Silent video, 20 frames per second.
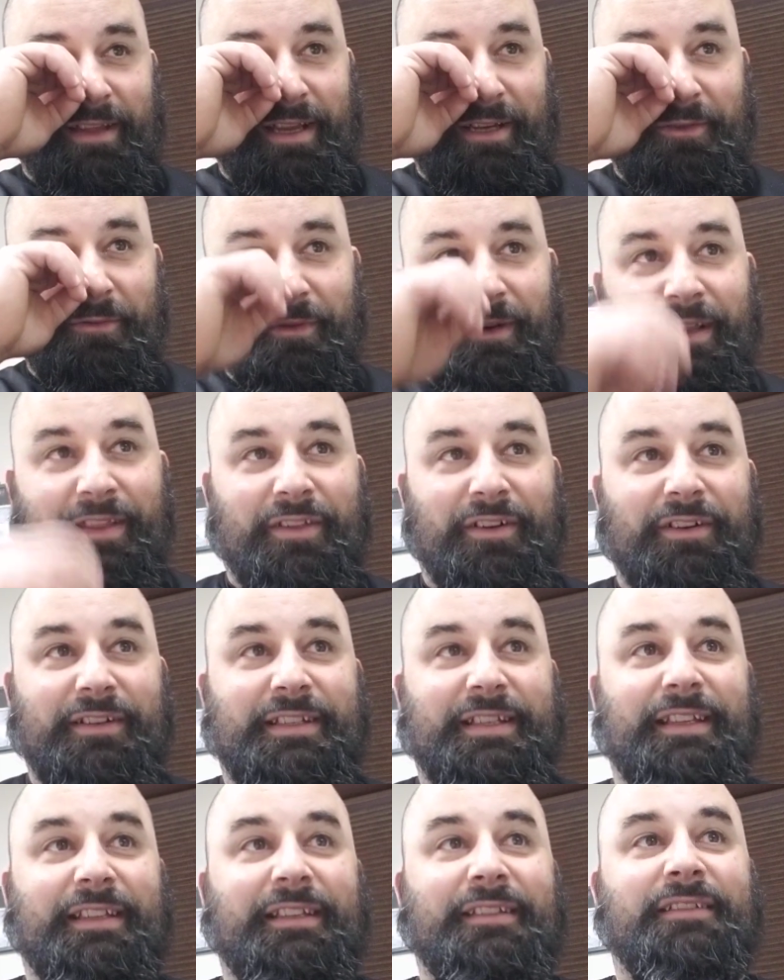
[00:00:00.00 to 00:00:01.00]
like
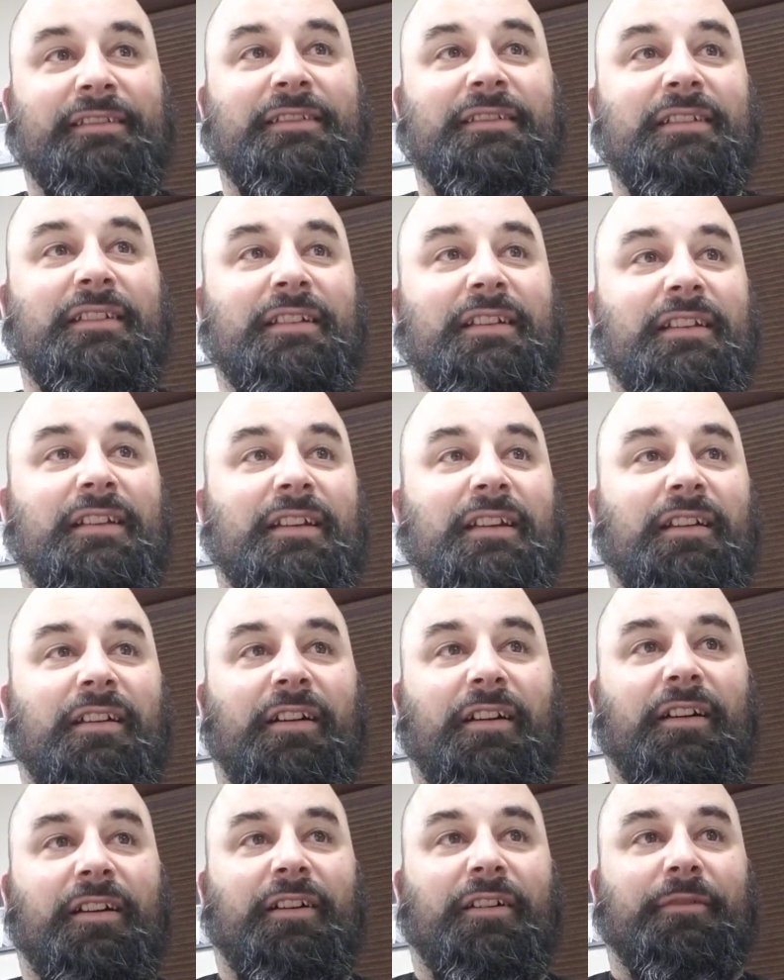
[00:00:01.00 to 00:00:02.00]
2013,
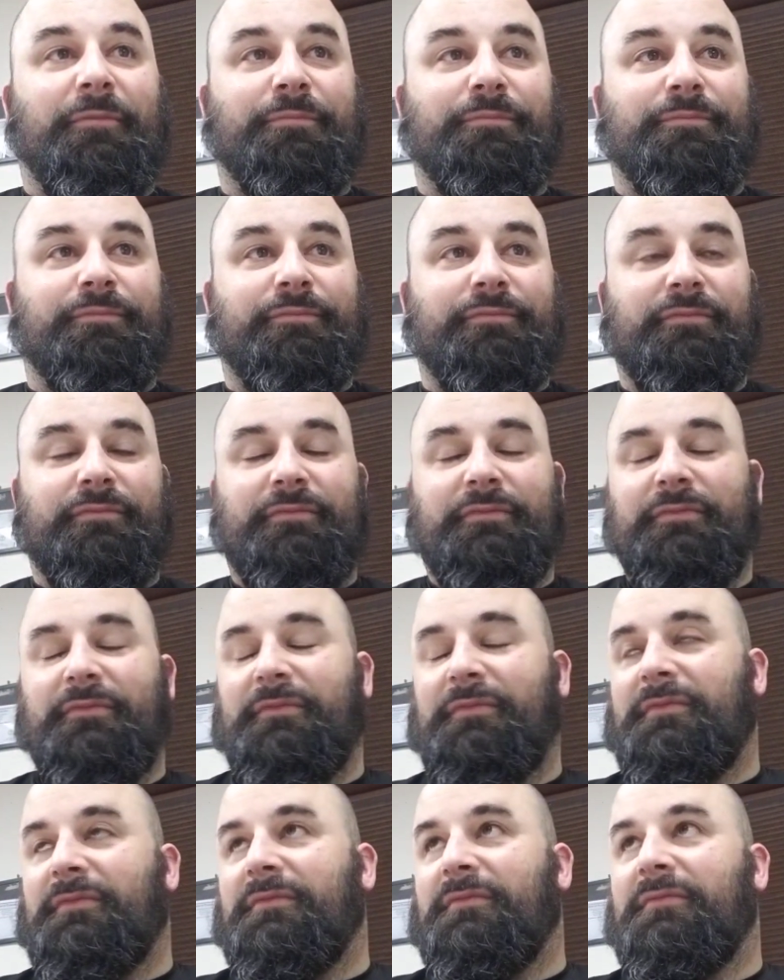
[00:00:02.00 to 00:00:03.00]
um,
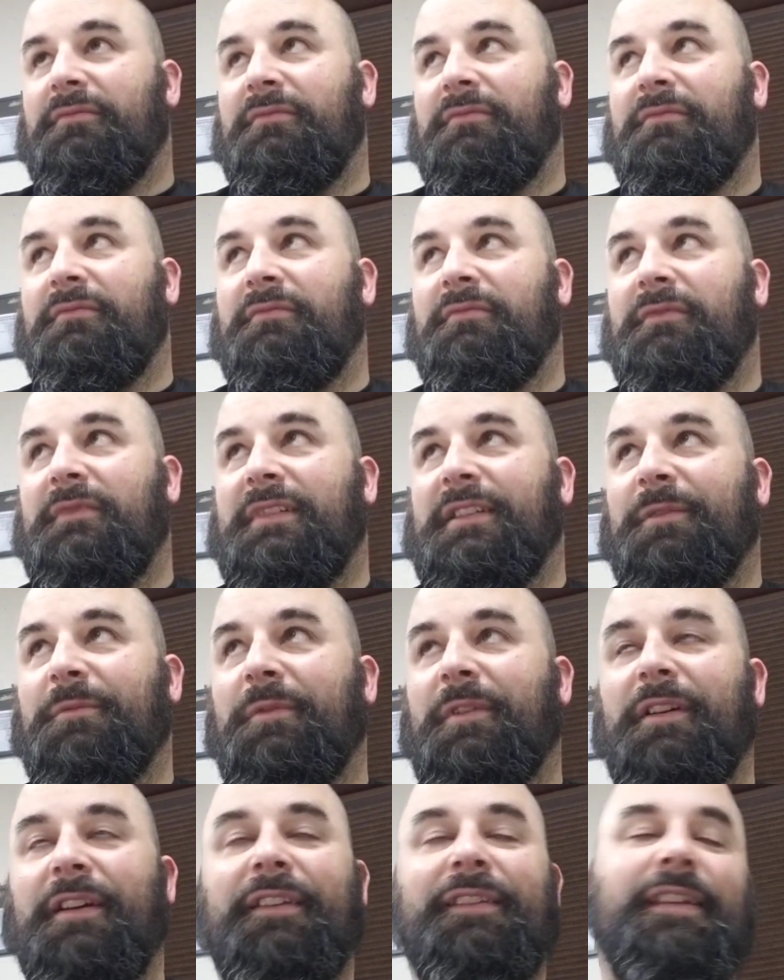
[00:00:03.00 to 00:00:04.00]

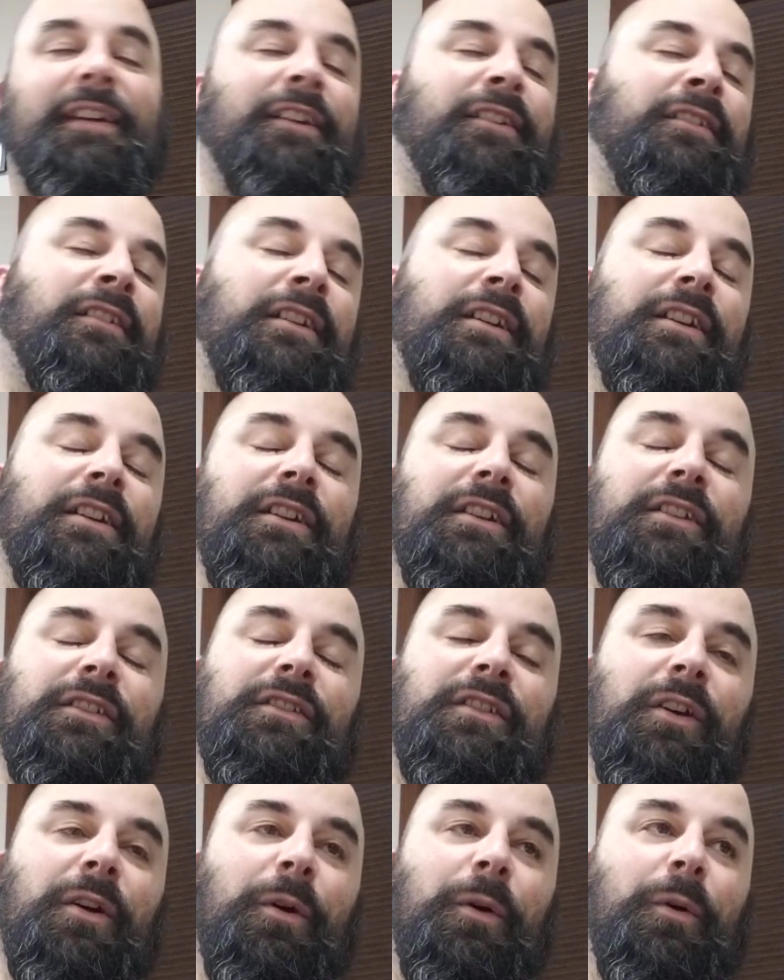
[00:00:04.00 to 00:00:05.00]
somewhere around there.
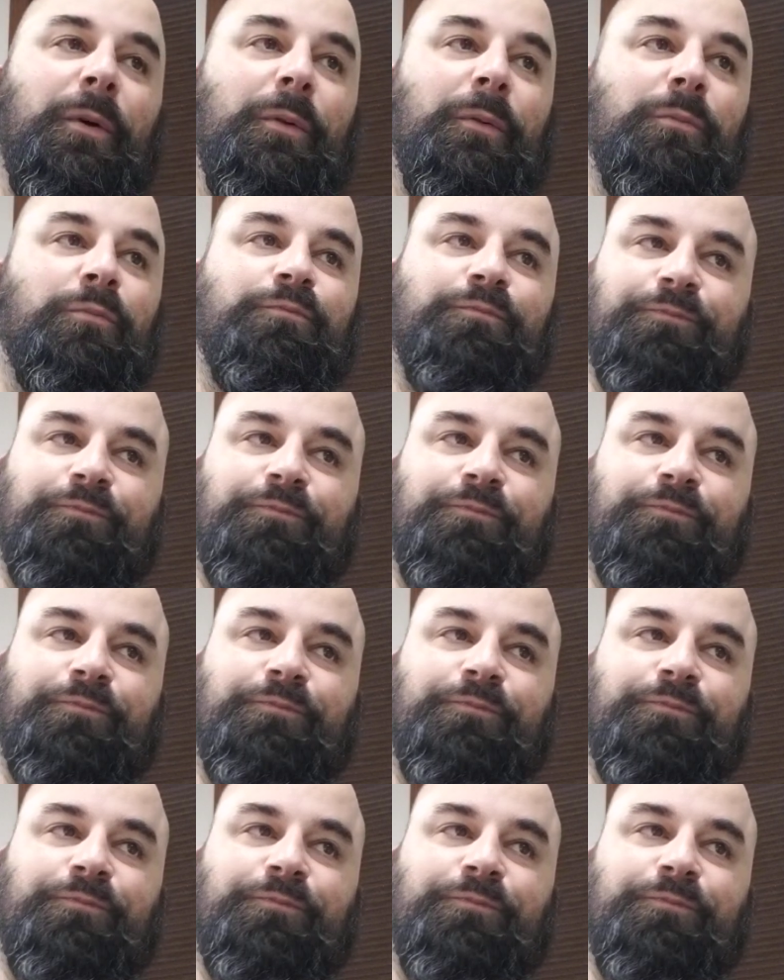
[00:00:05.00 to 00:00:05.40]
So,